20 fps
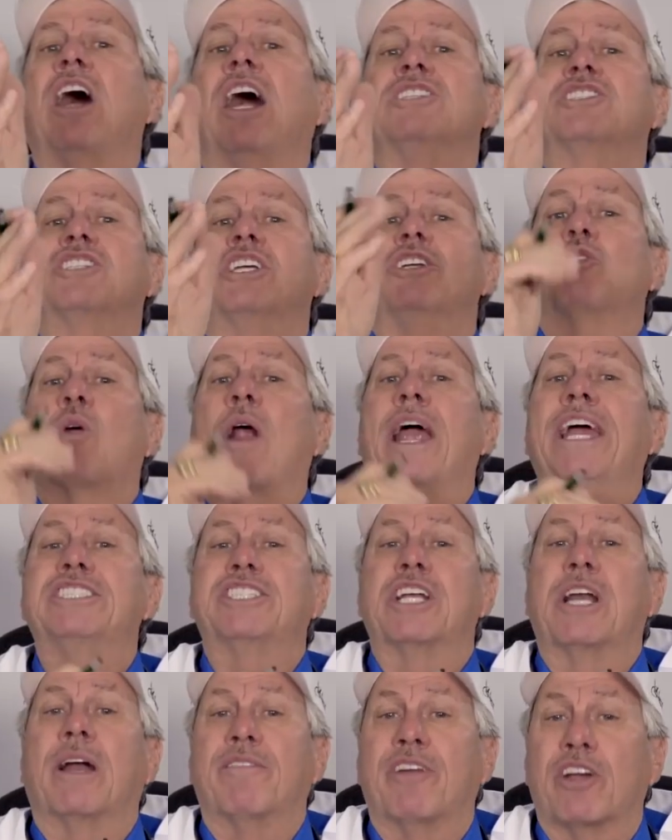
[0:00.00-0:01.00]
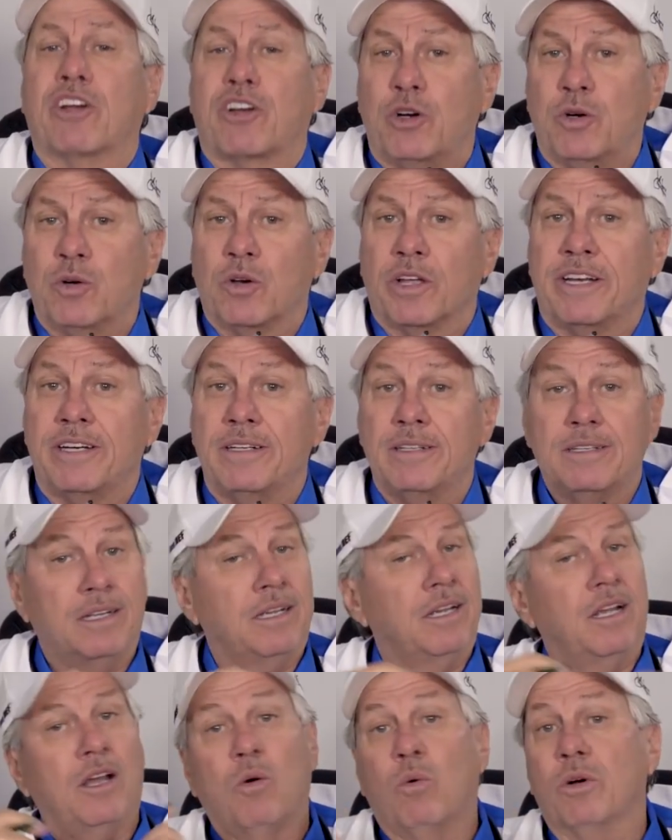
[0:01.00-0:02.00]
concentration of your
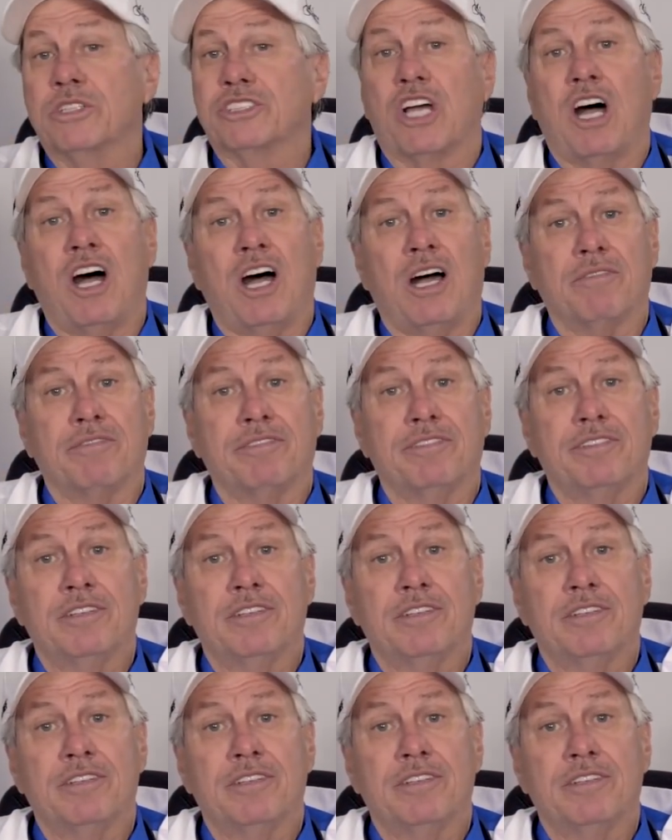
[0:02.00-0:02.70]
coolant was off.